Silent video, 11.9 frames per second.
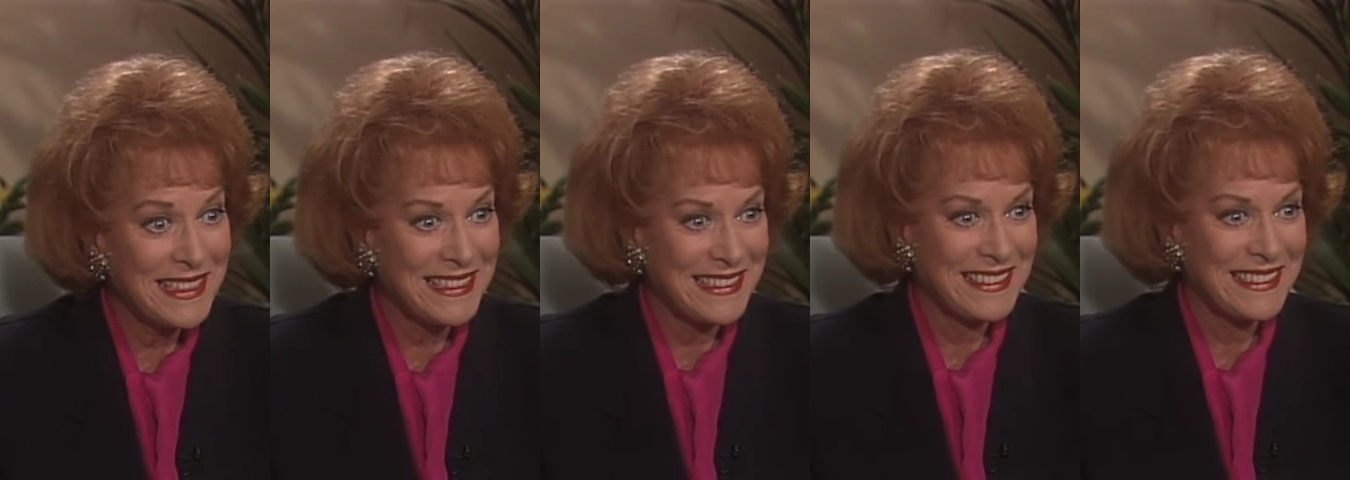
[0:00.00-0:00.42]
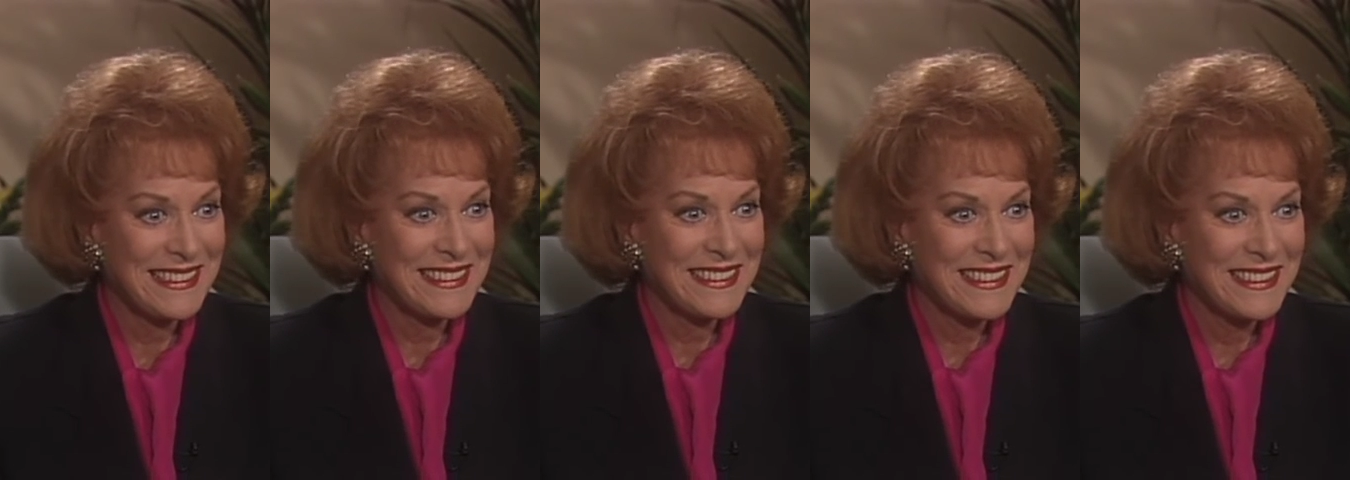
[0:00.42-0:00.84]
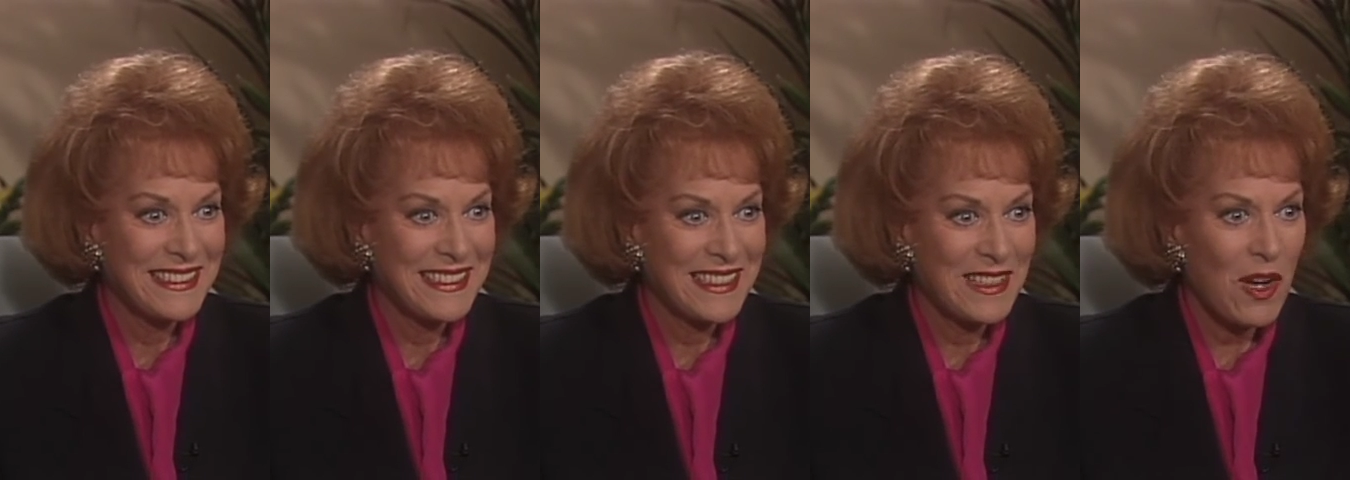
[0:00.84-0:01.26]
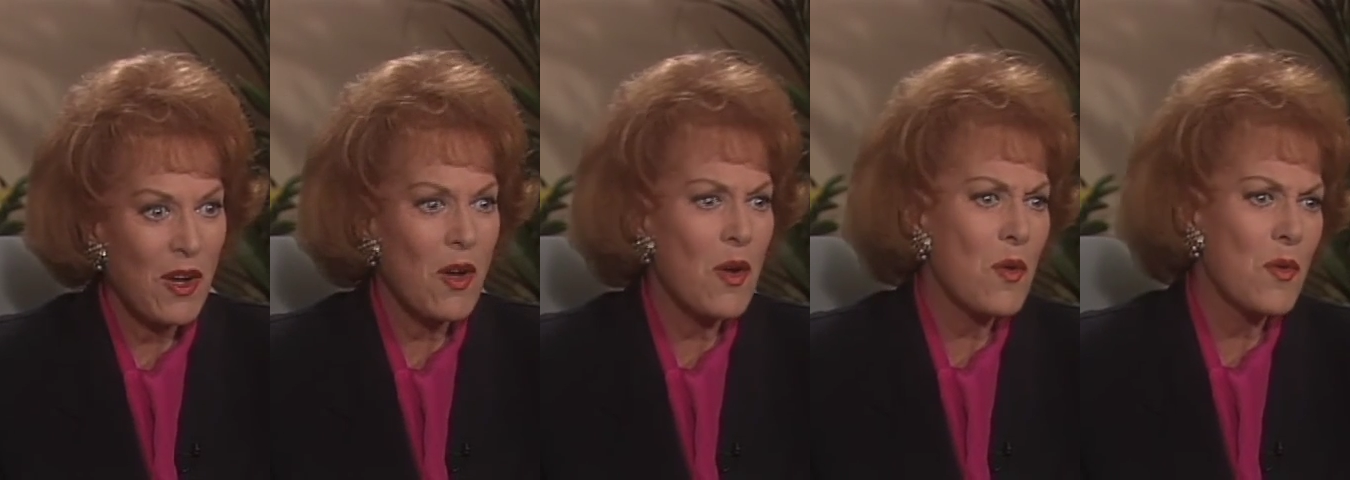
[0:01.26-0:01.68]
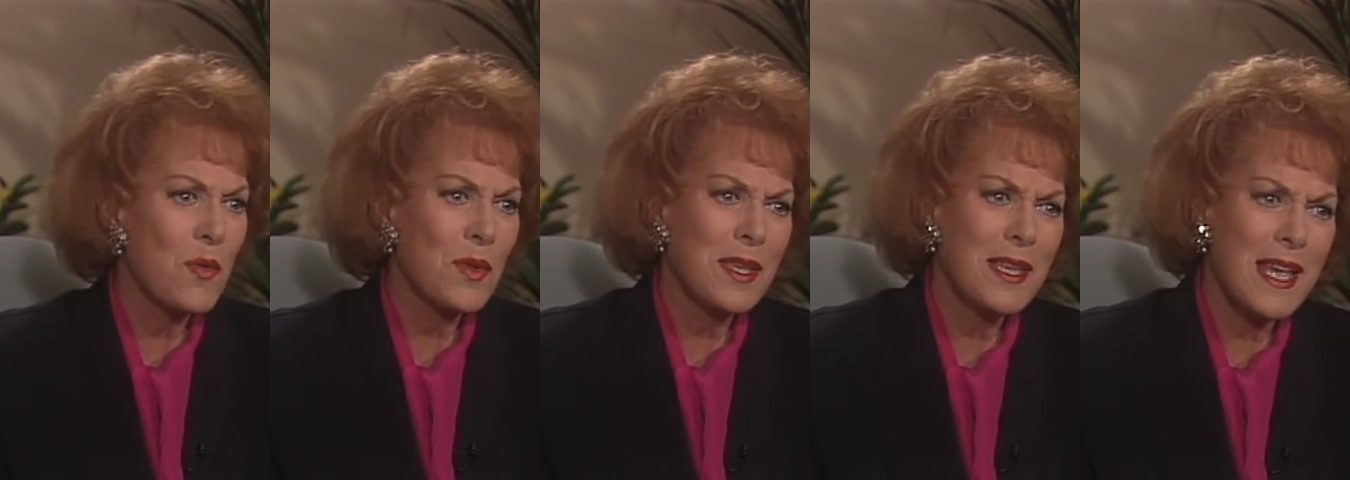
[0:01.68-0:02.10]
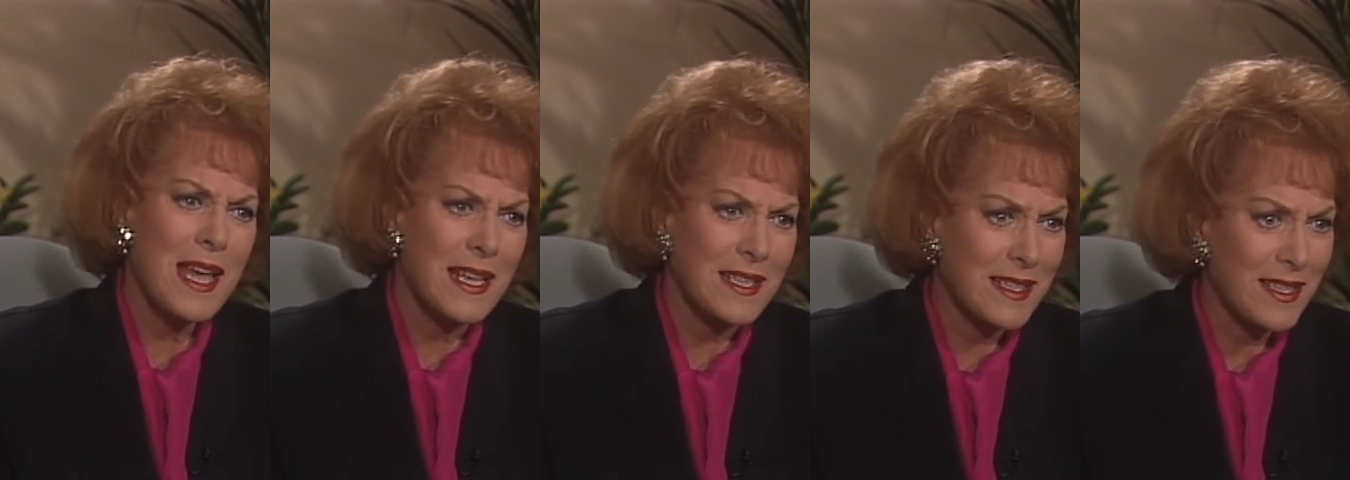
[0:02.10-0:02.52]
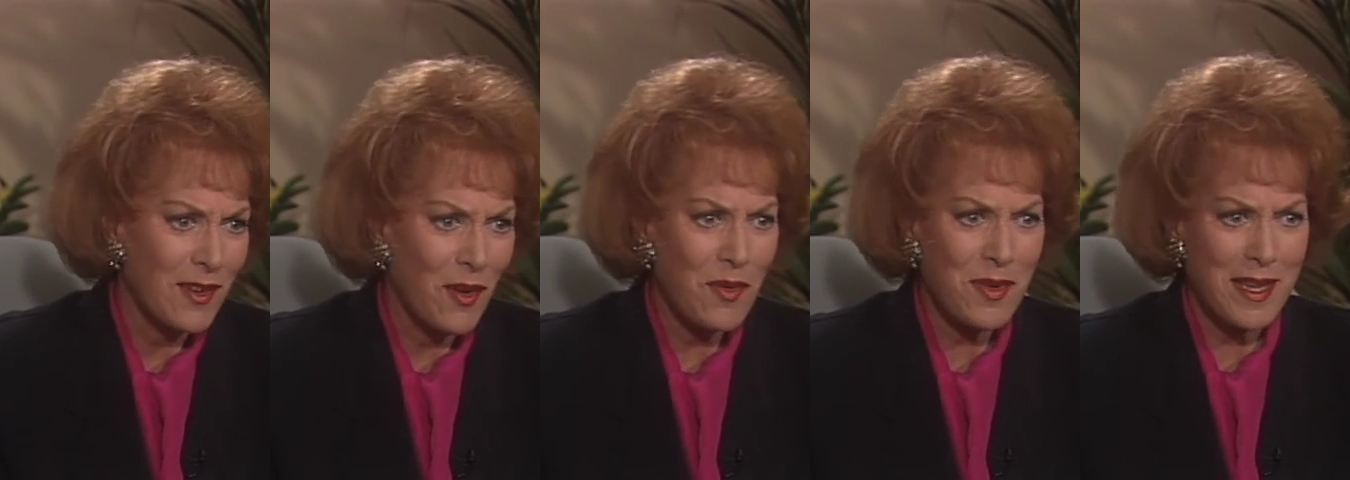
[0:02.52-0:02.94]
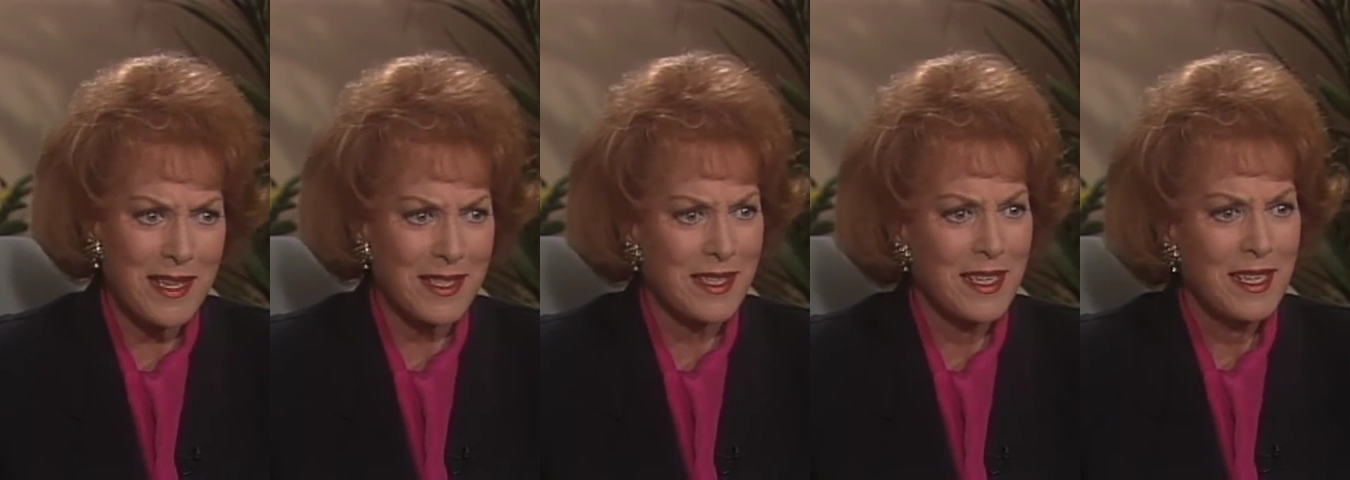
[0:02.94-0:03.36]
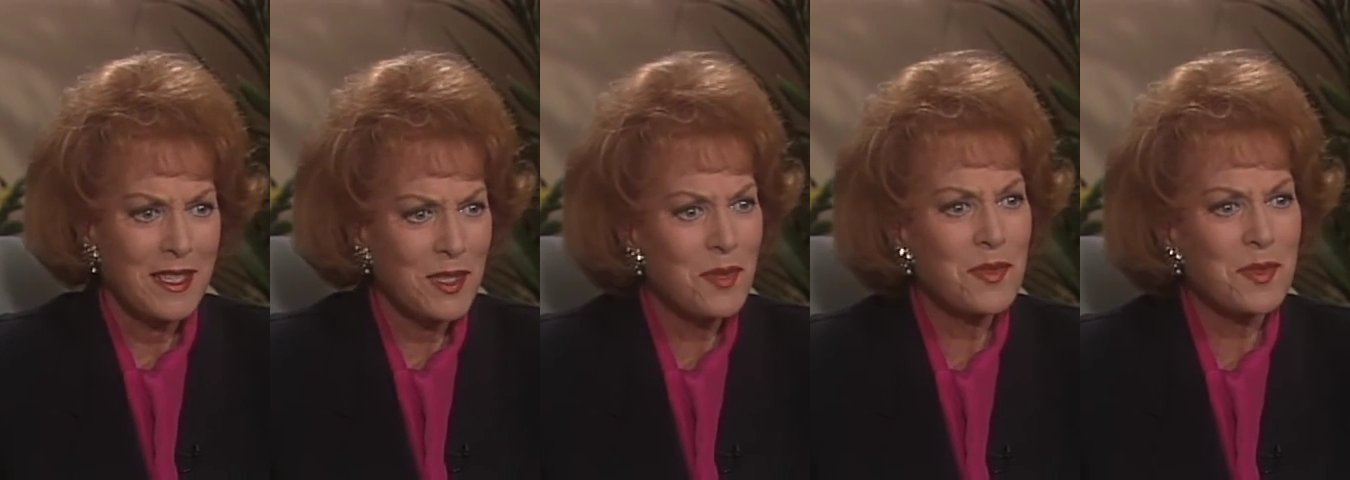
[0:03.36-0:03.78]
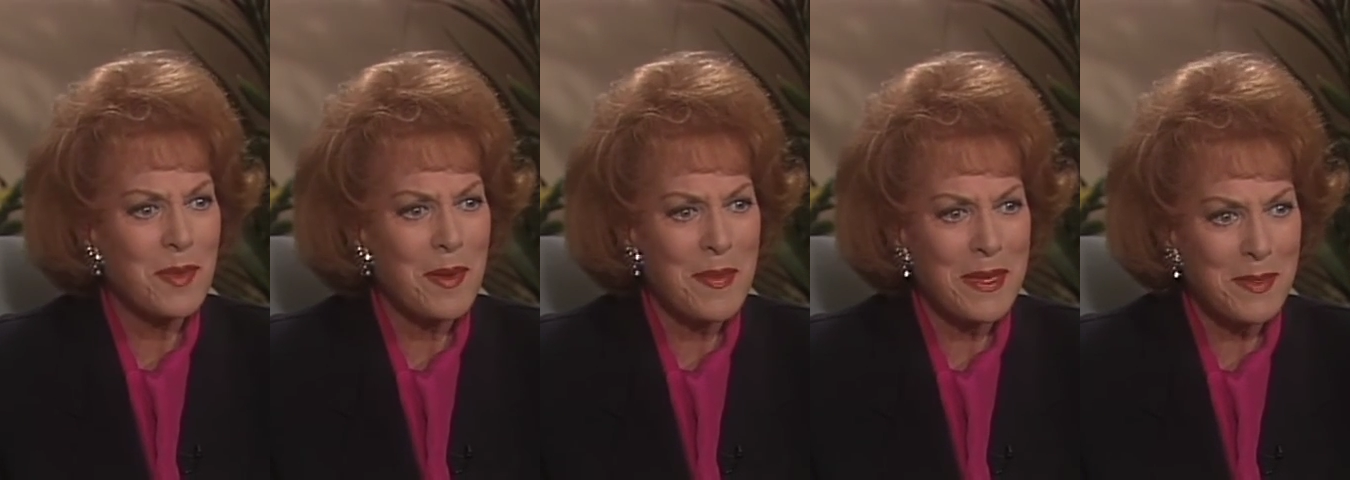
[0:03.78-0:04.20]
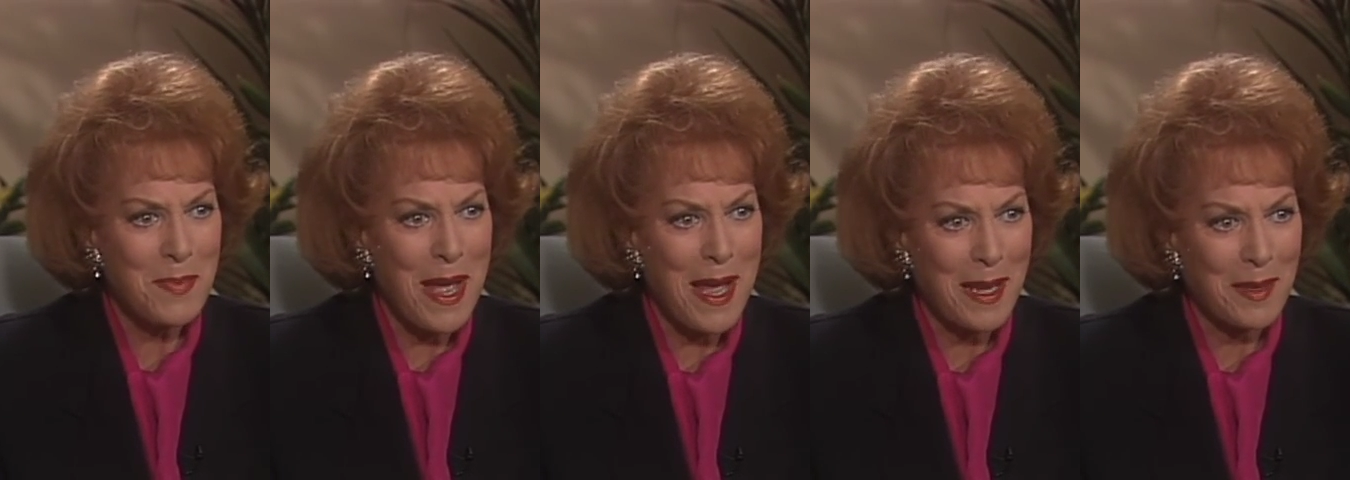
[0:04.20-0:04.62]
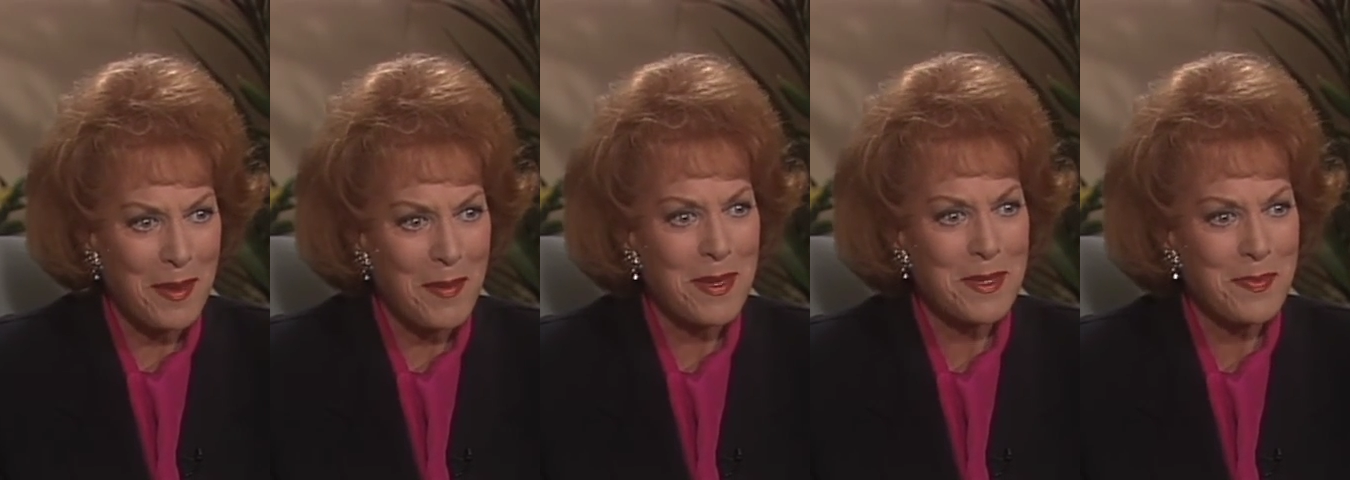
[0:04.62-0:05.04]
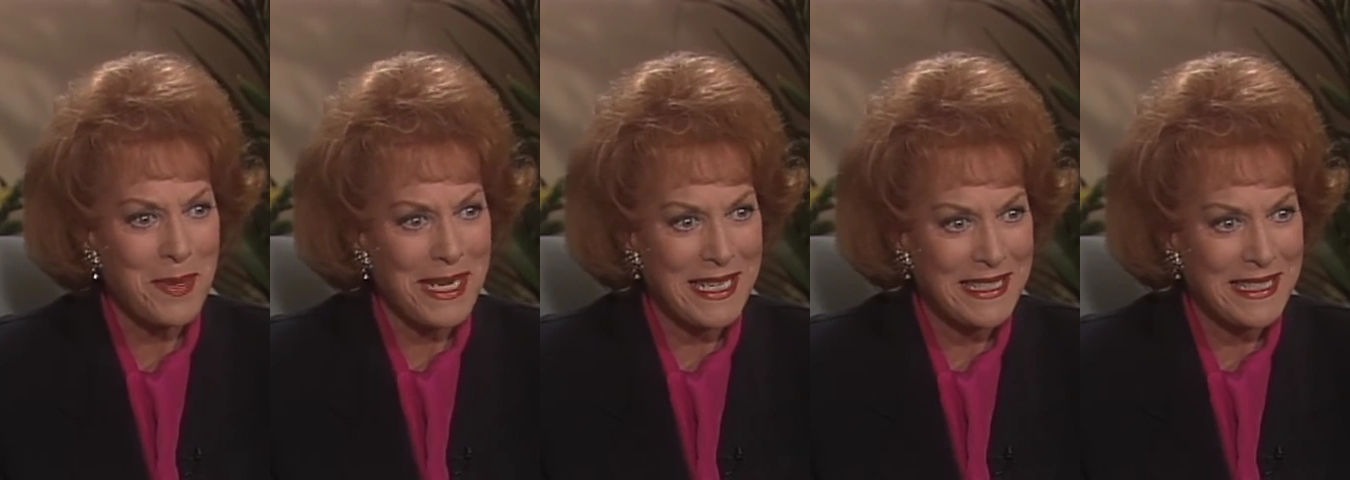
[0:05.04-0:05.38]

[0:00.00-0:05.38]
And you were good friends off the oh, screen as well. Oh yes, oh yes. Duke was my best pal, my best buddy.